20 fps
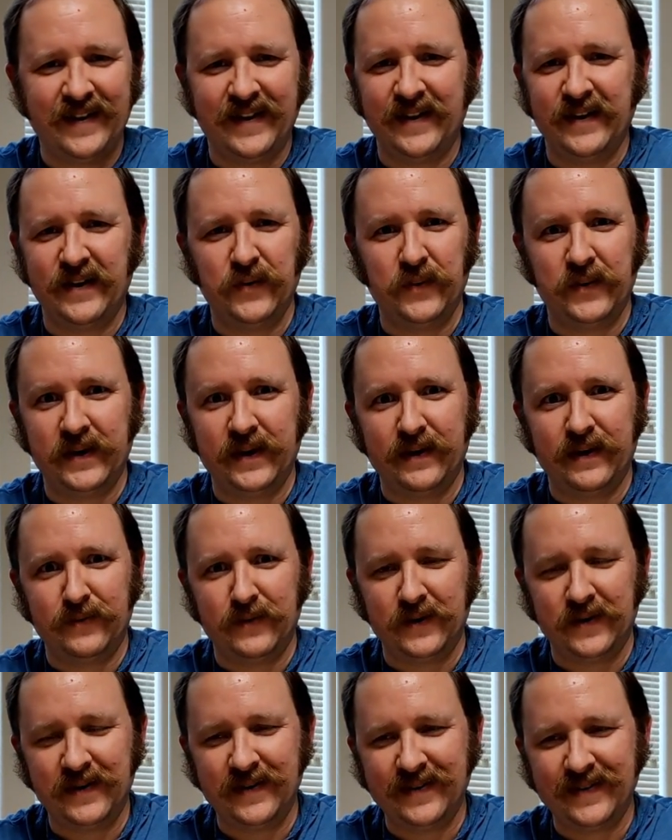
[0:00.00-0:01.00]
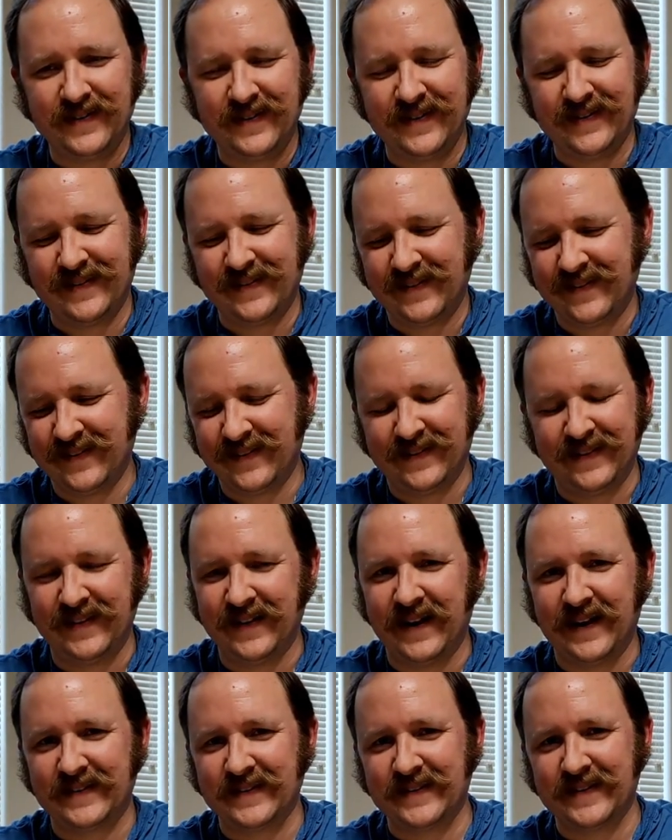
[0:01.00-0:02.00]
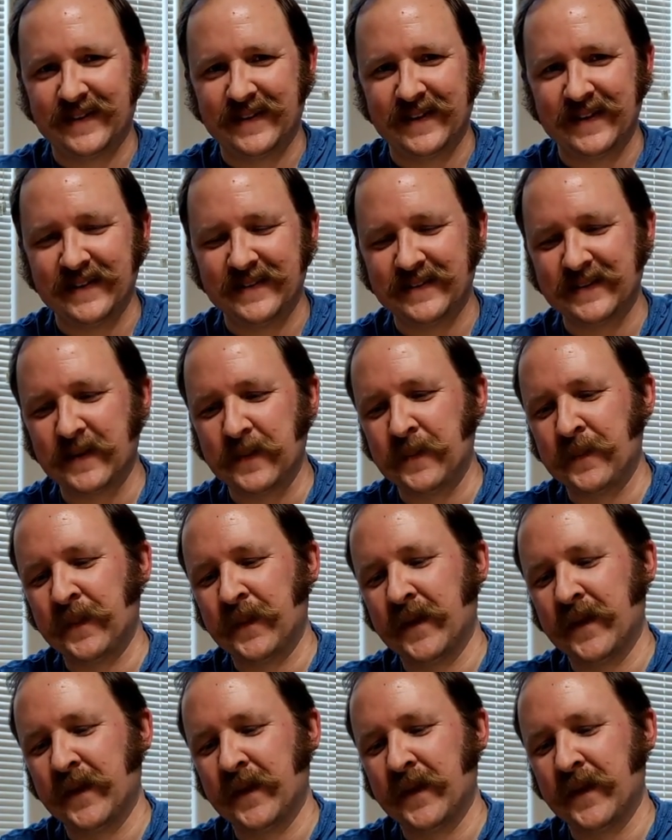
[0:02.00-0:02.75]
into whatever the next thing is.